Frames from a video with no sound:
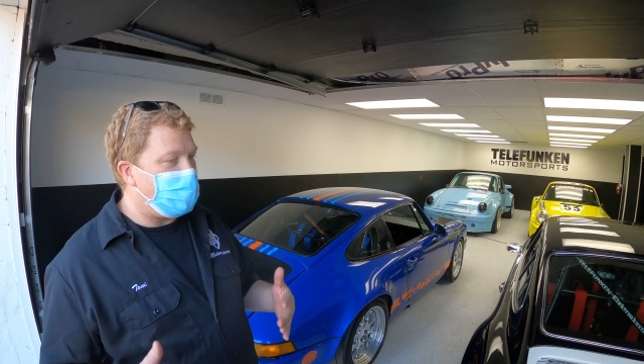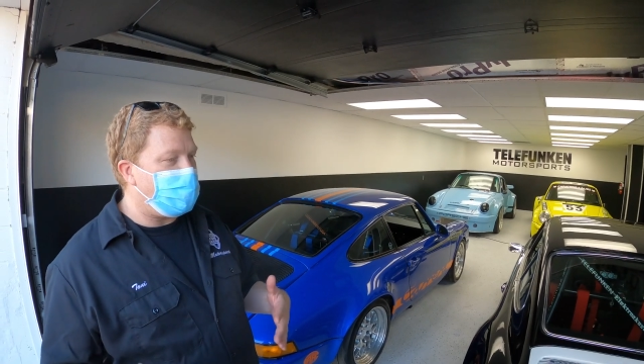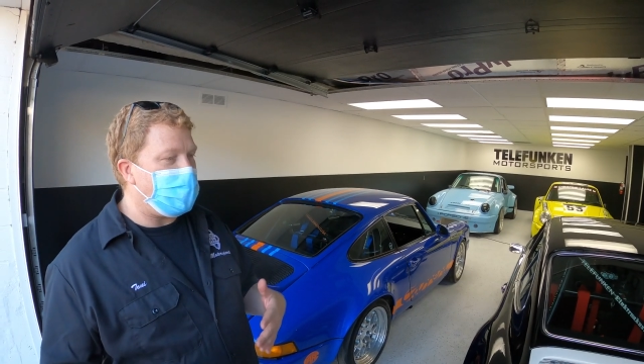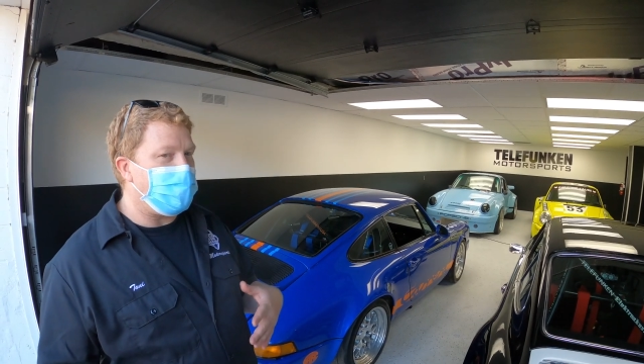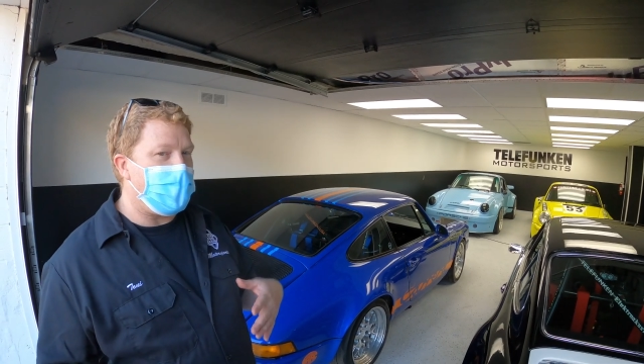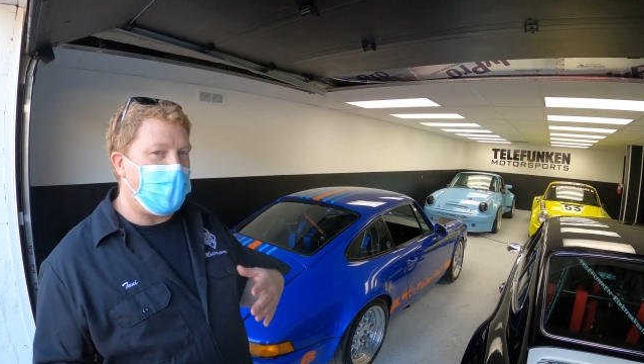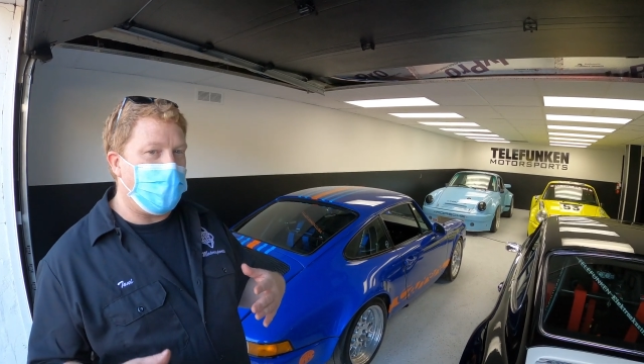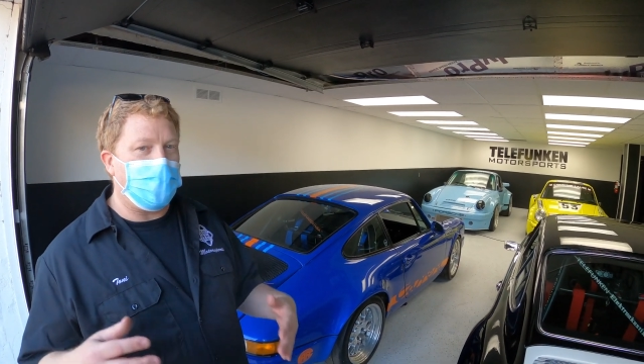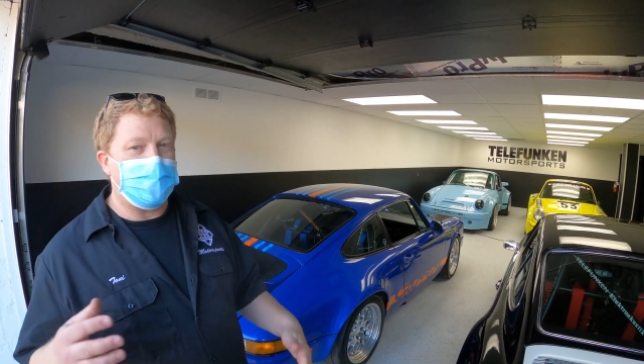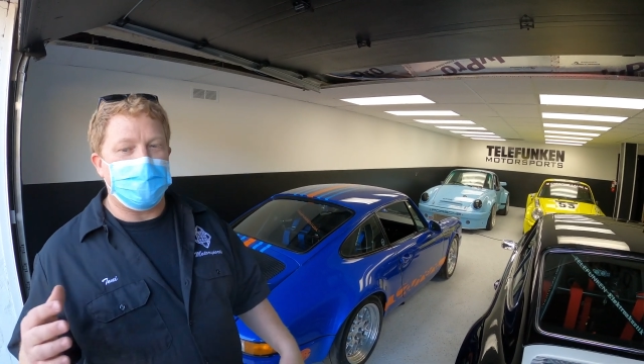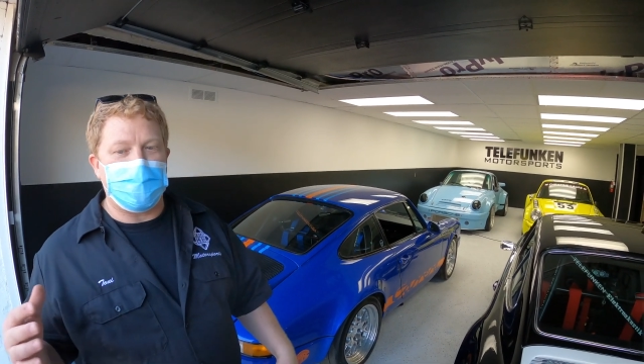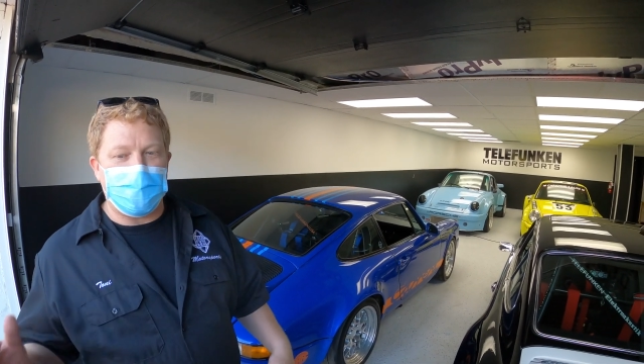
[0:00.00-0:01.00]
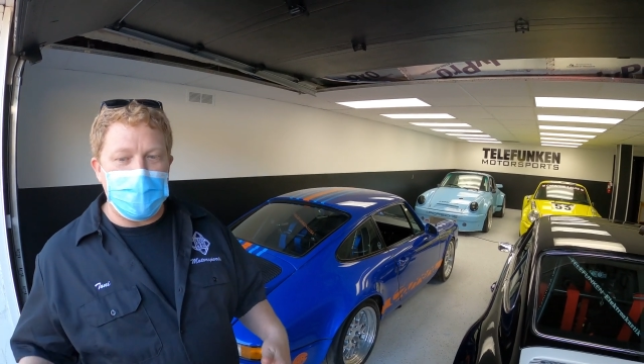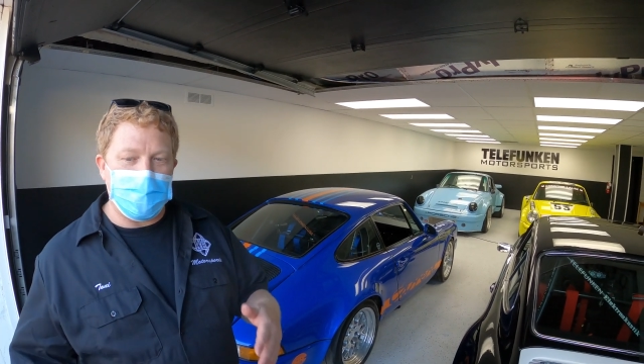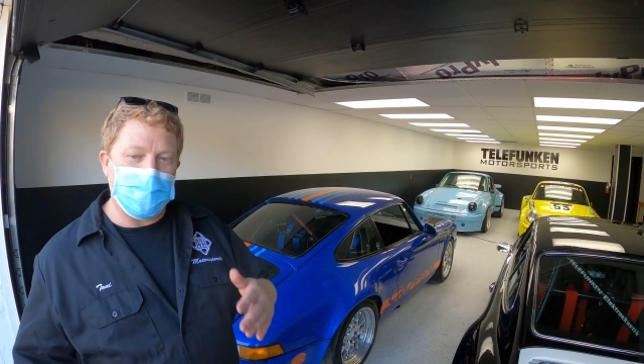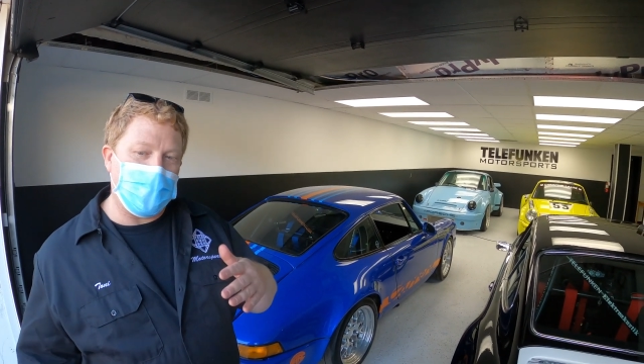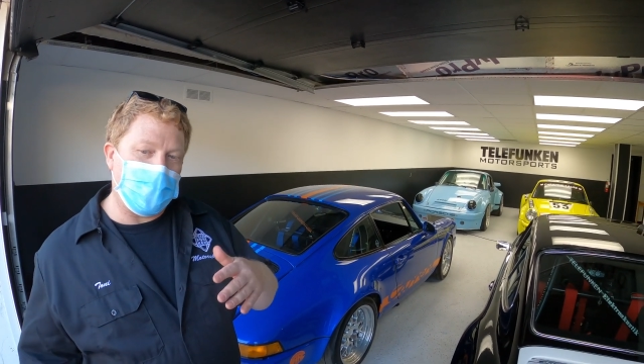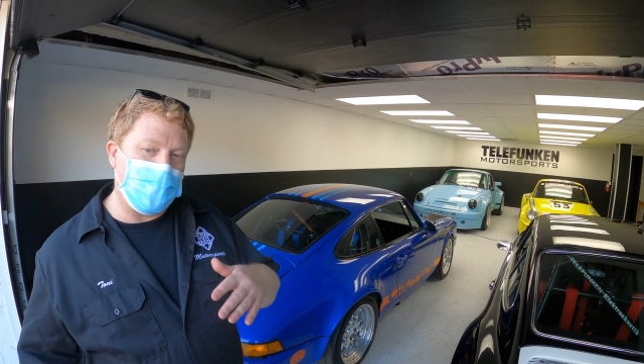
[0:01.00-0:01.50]
to figure out what to flip
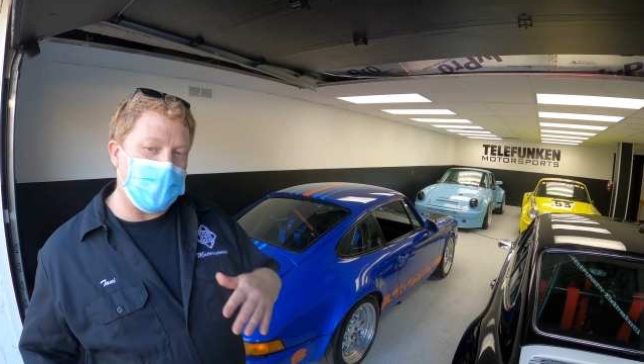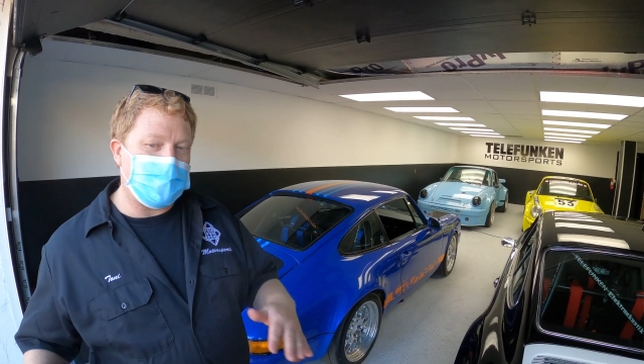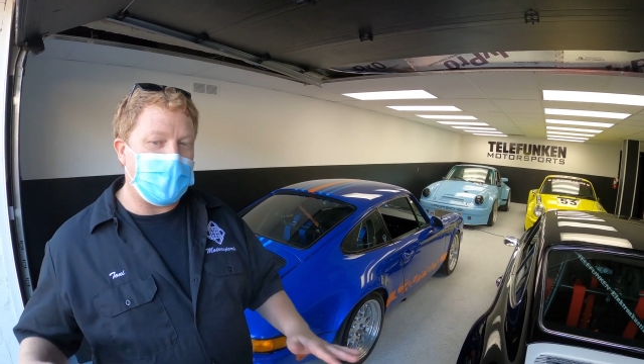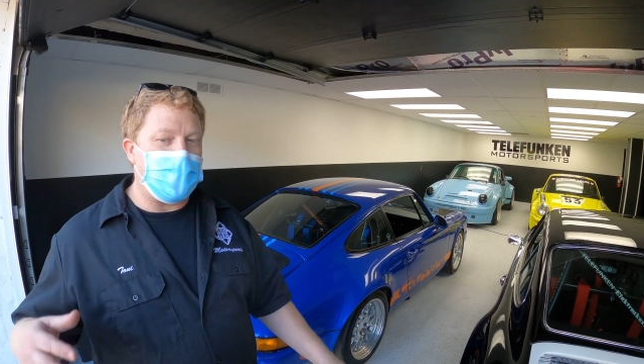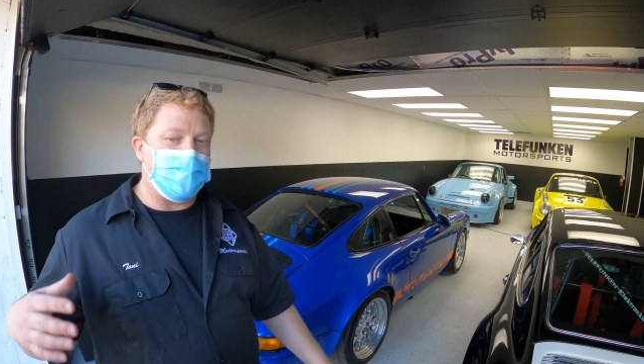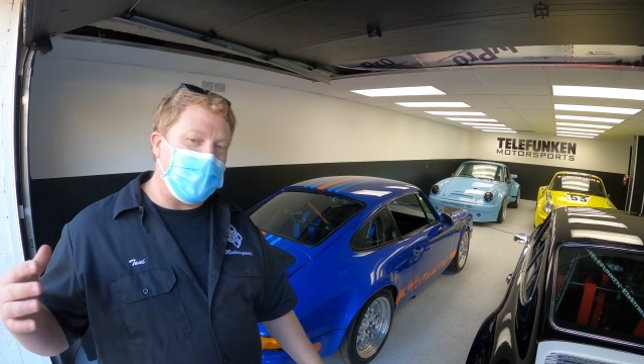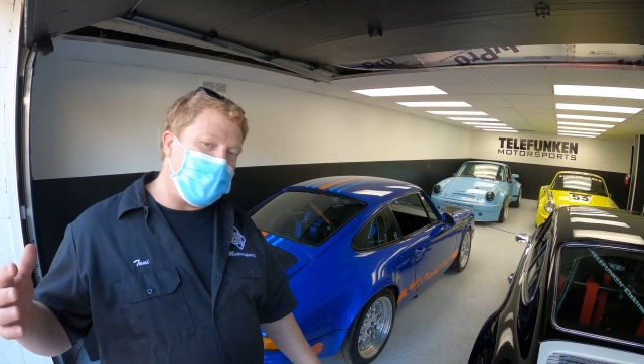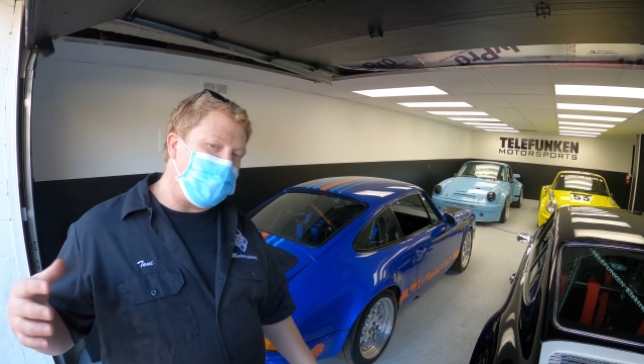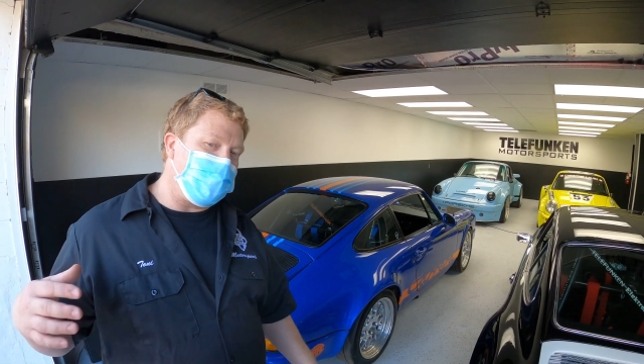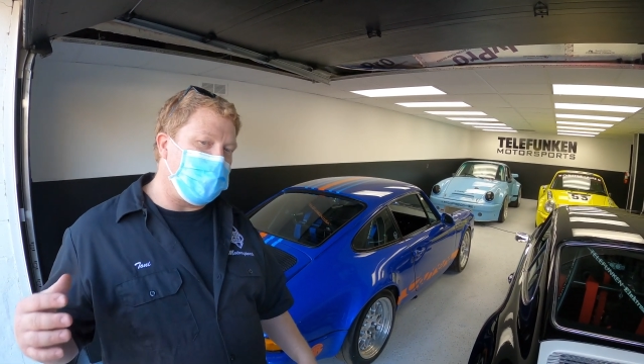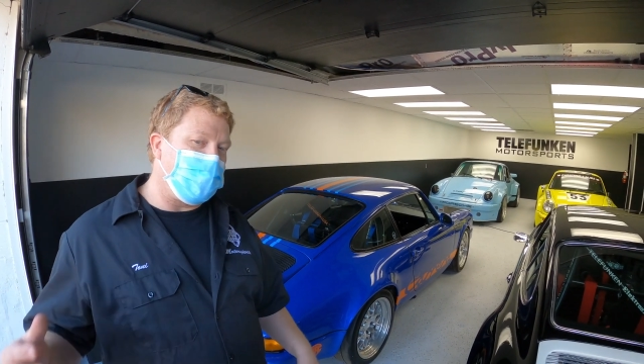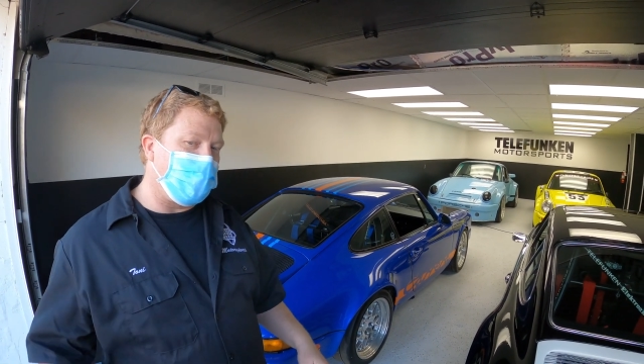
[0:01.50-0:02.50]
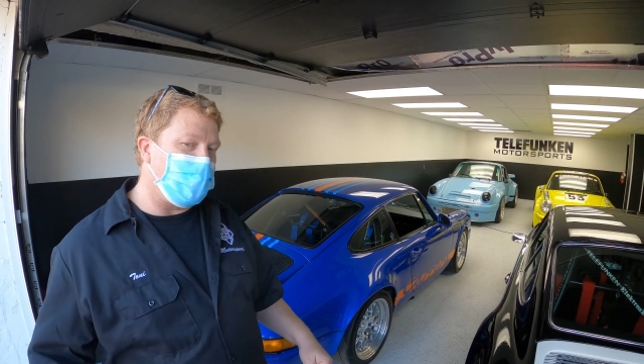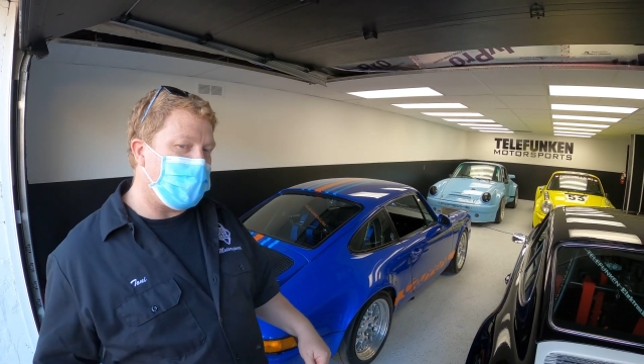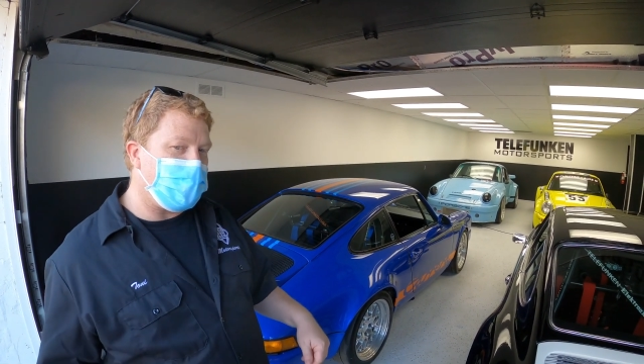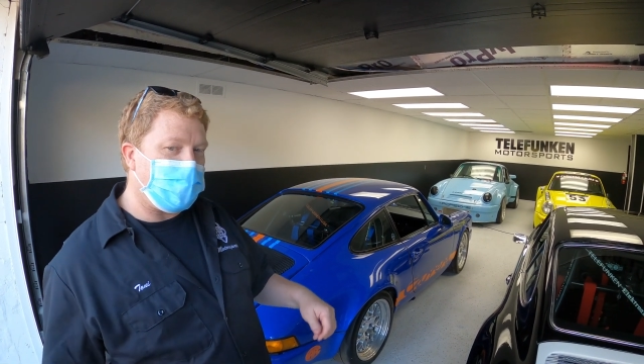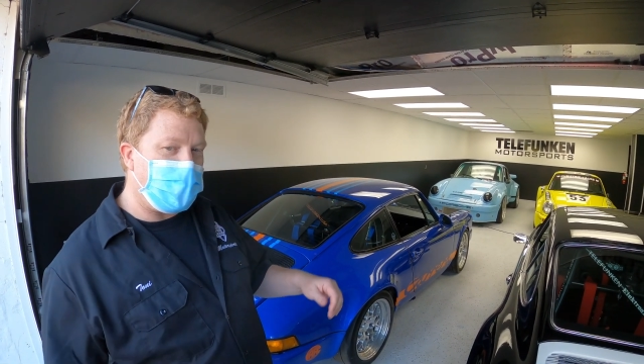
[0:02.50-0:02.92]
or what to get rid of in order to,